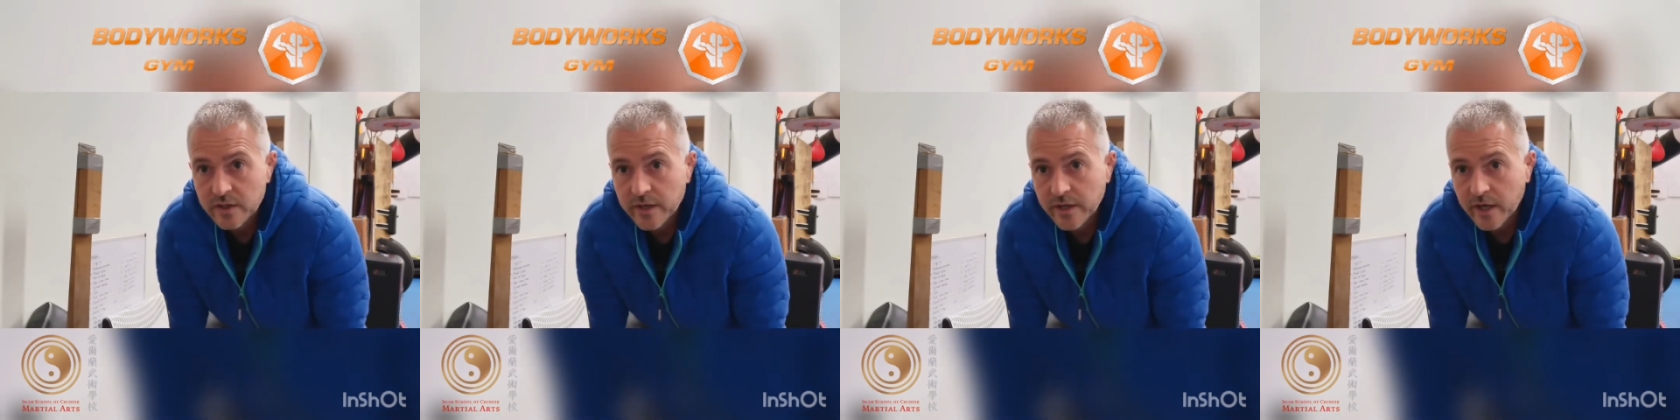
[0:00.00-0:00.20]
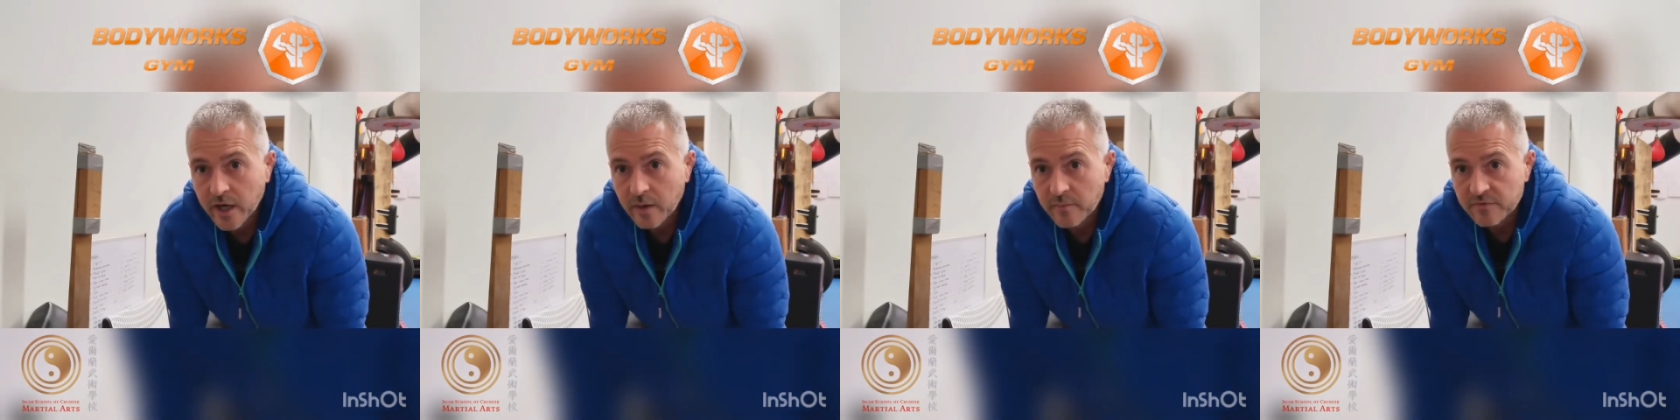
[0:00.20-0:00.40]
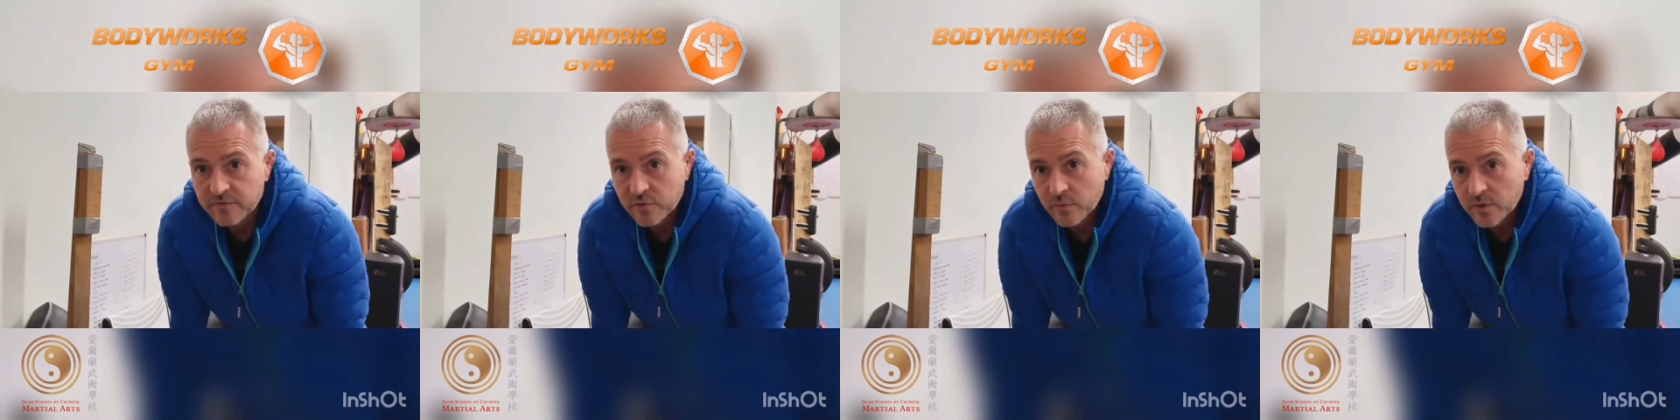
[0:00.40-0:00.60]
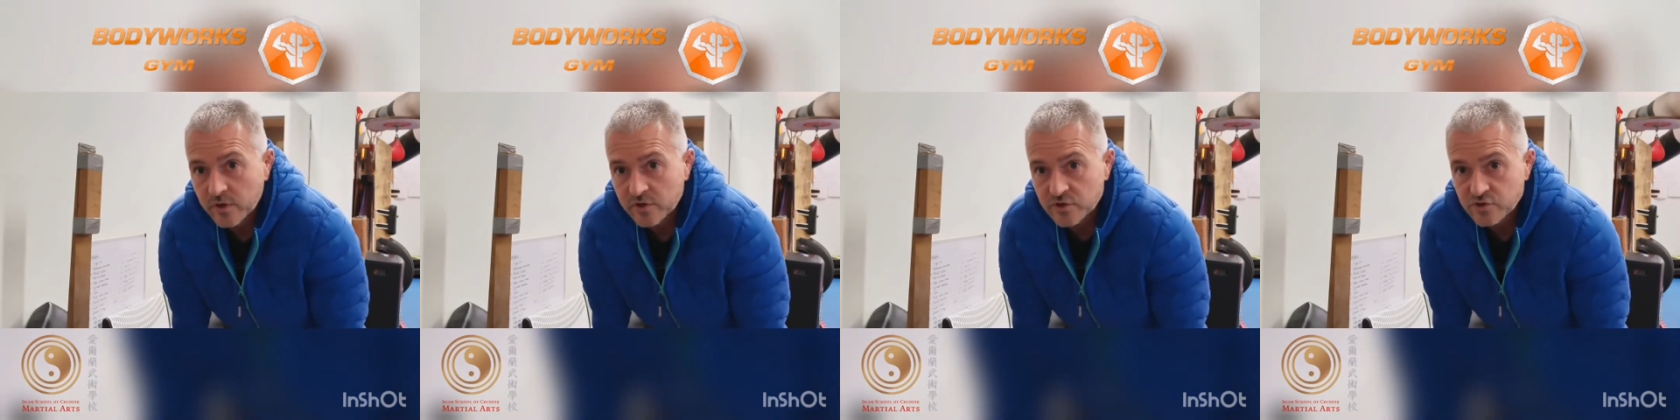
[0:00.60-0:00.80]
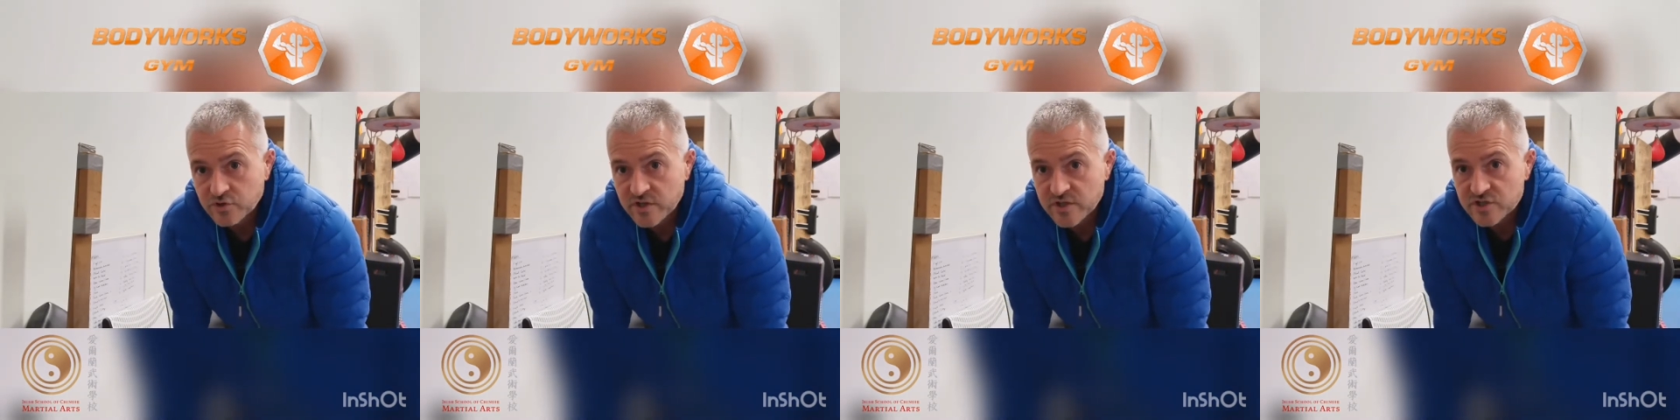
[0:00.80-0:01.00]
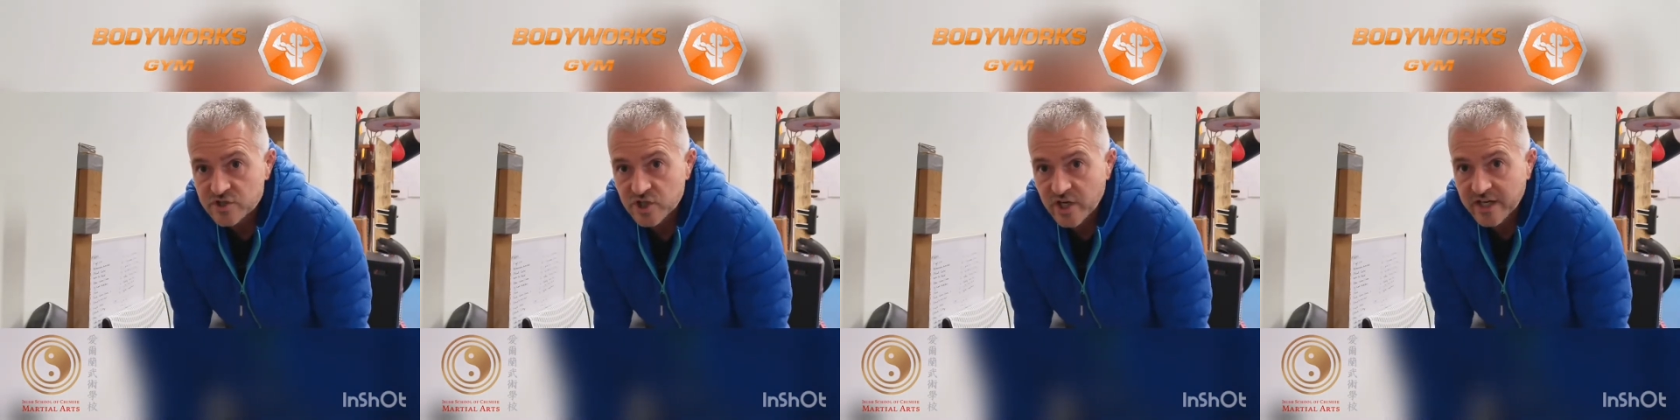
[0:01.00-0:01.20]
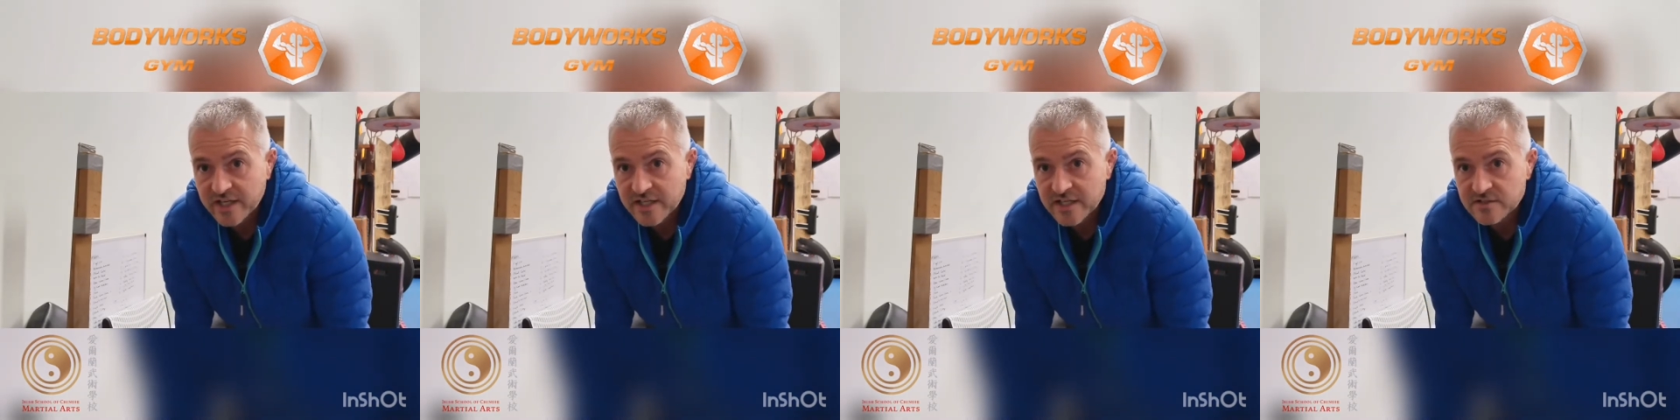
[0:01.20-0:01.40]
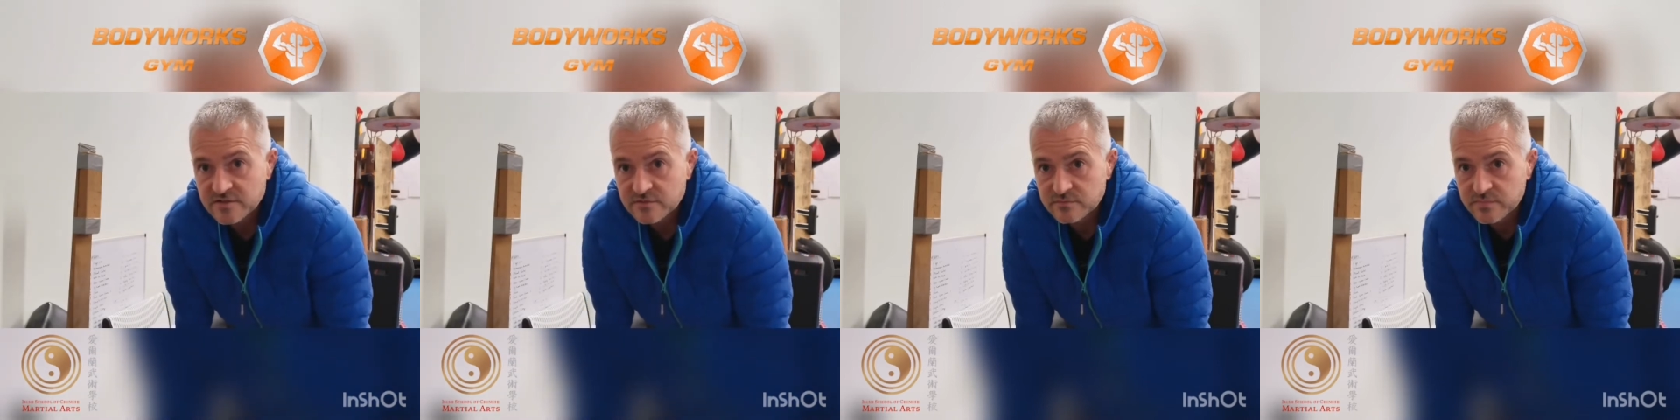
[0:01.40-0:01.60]
If you want to dress
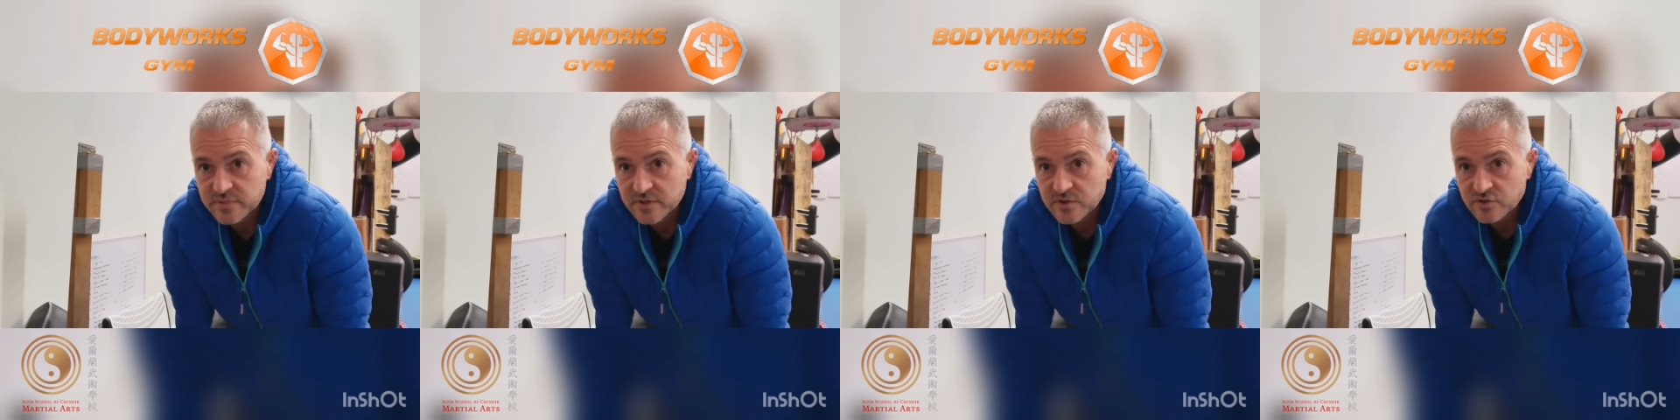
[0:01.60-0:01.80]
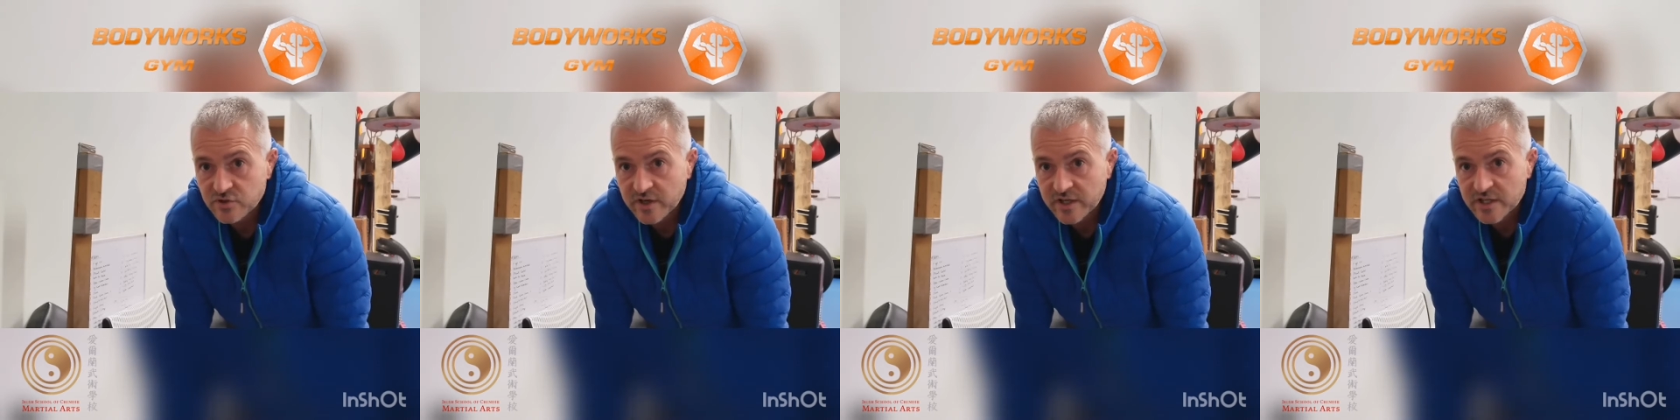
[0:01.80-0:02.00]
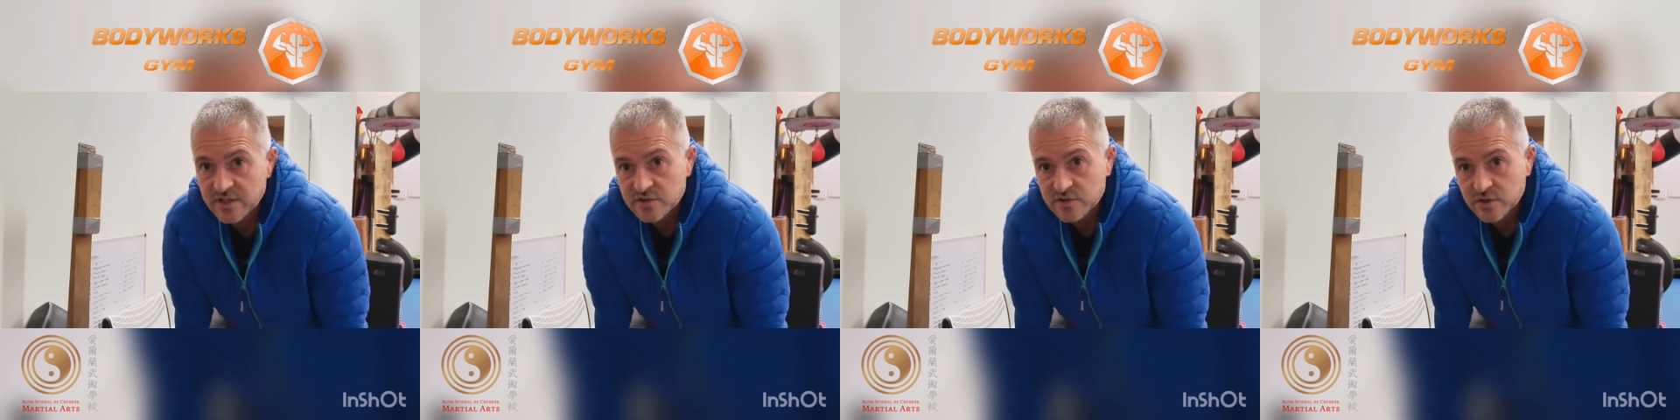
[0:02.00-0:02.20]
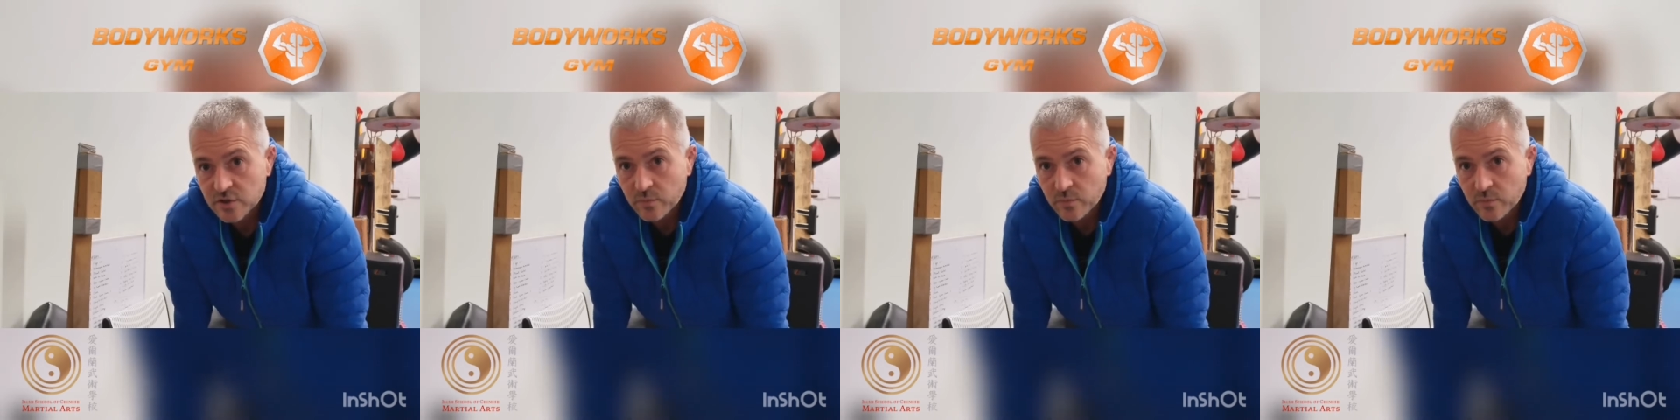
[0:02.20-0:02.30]
Chinese and be Chinese,